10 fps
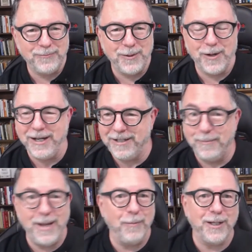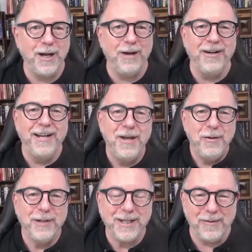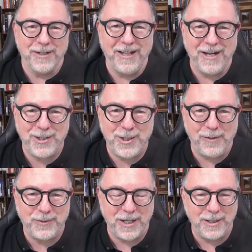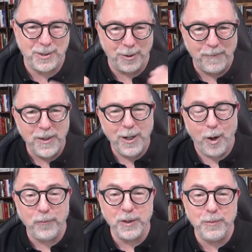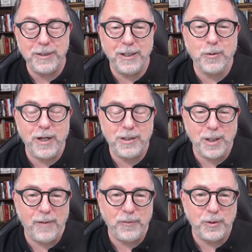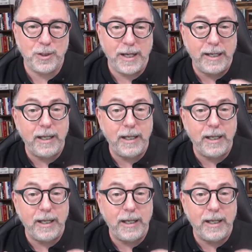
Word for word: All right, man, we covered, we covered a lot of stuff today. So Hopefully we did a great job for you today.